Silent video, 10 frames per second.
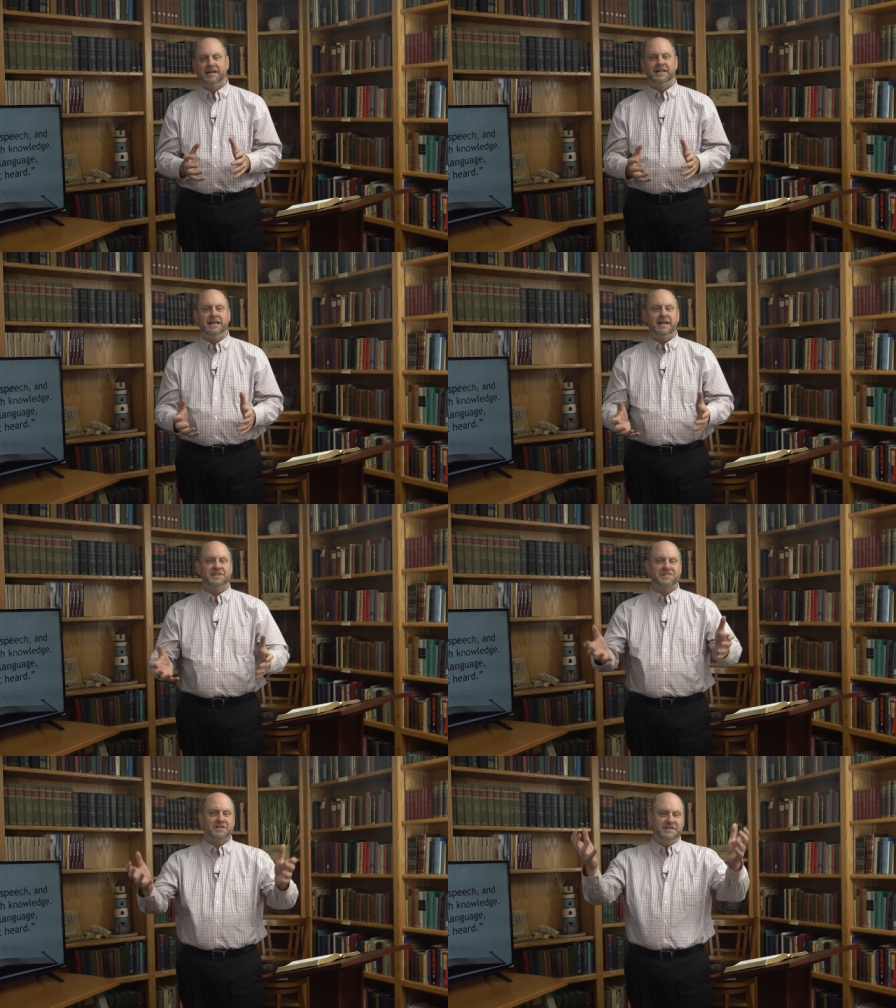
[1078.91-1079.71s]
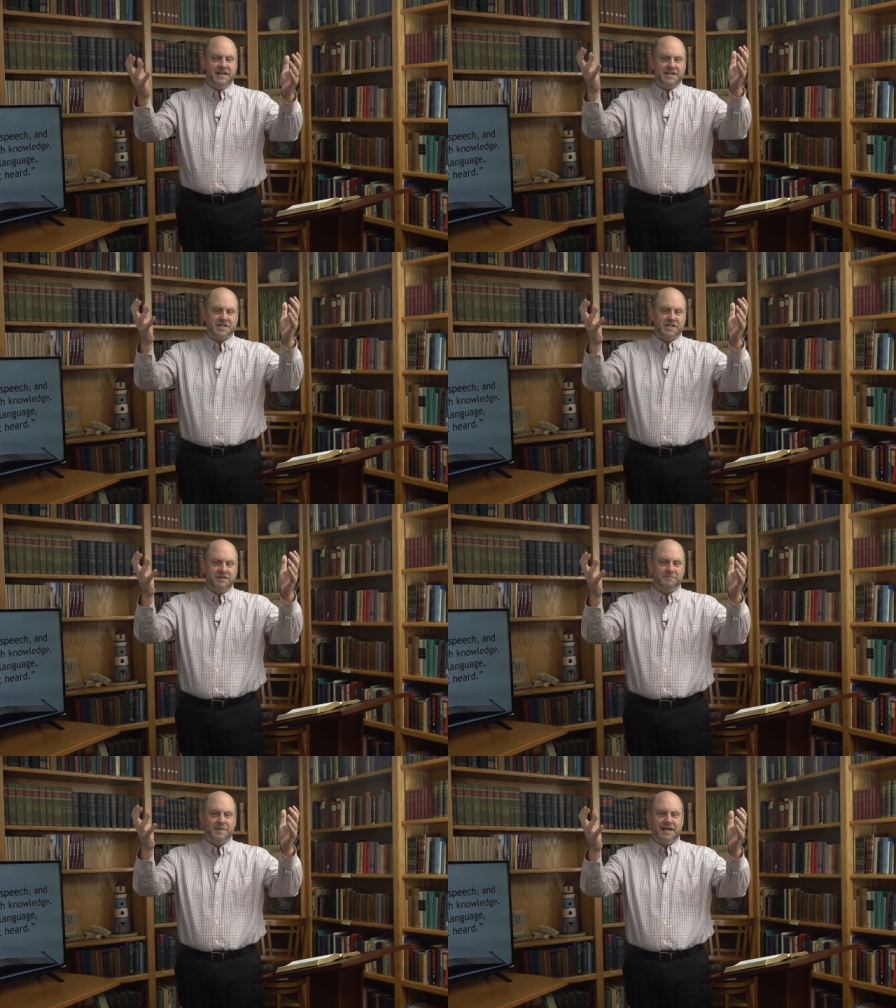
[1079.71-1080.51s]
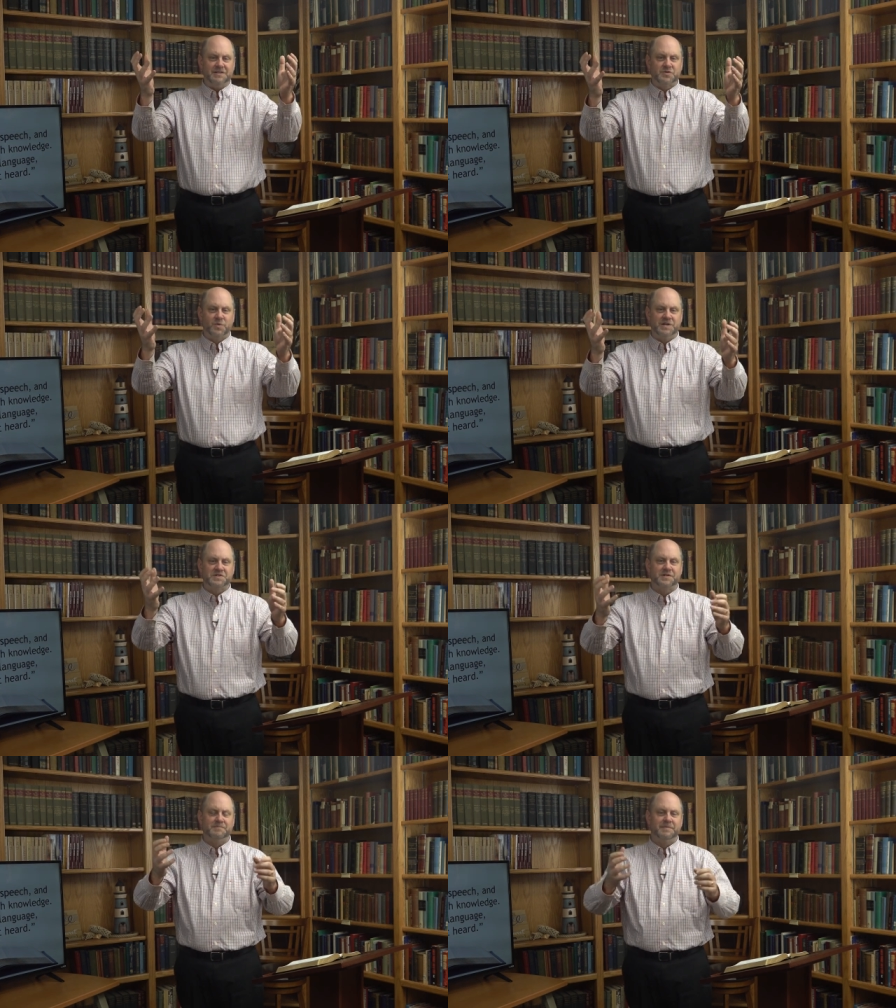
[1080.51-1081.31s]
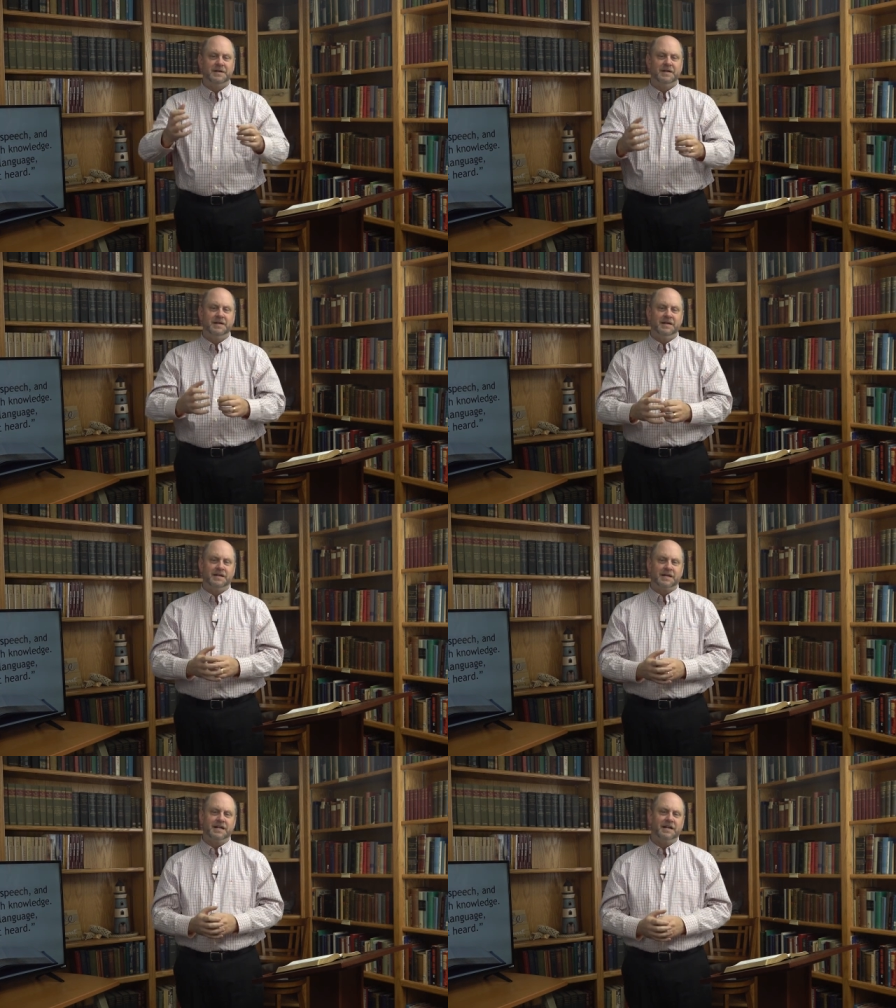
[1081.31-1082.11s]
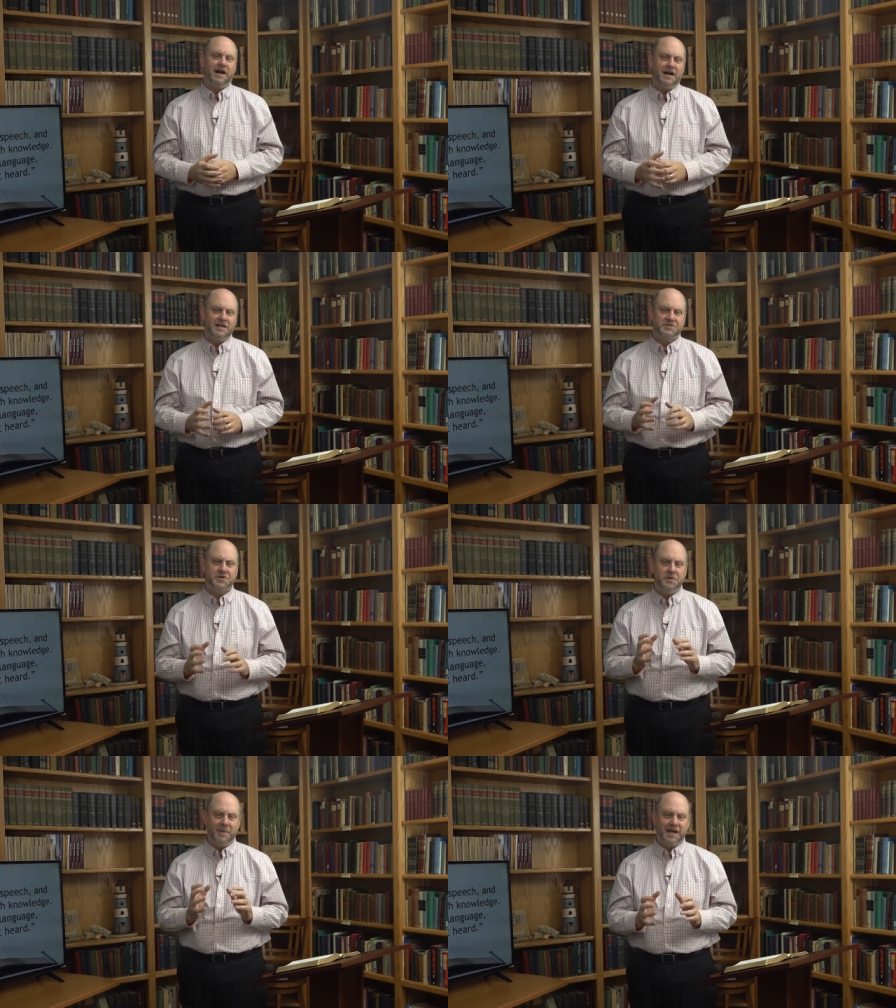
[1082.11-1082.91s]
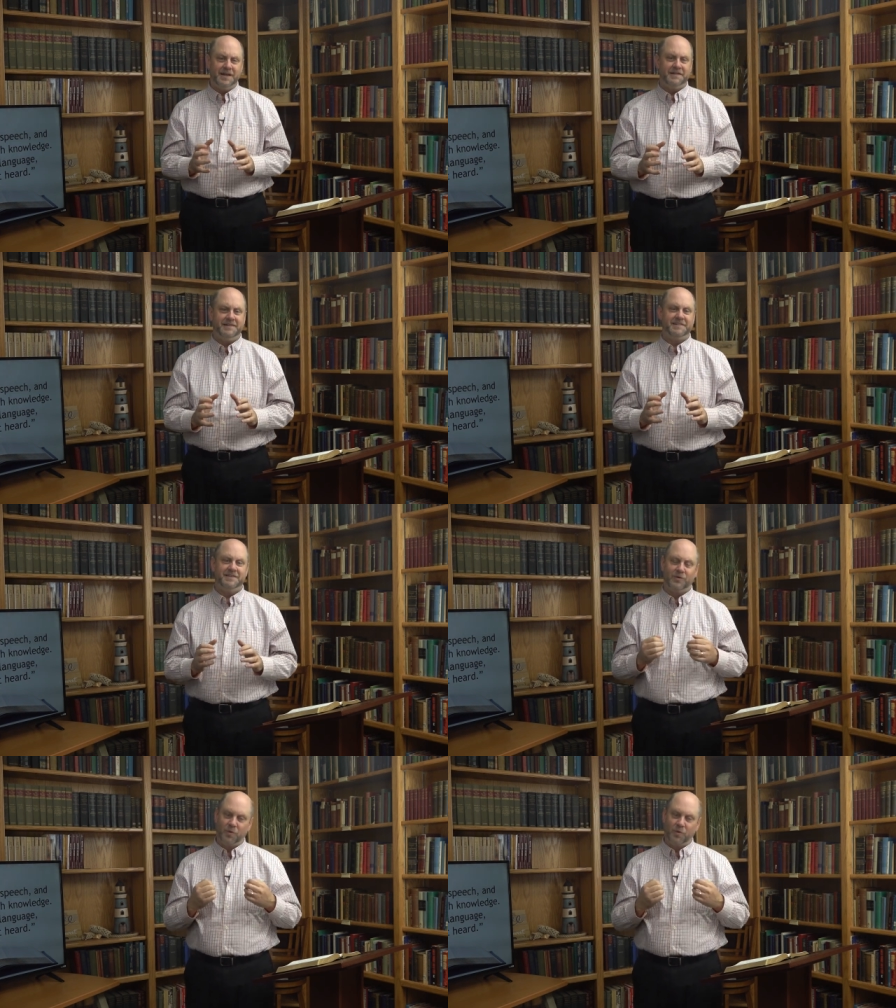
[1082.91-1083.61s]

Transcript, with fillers: and the exaltation of man's wisdom can cause humanity to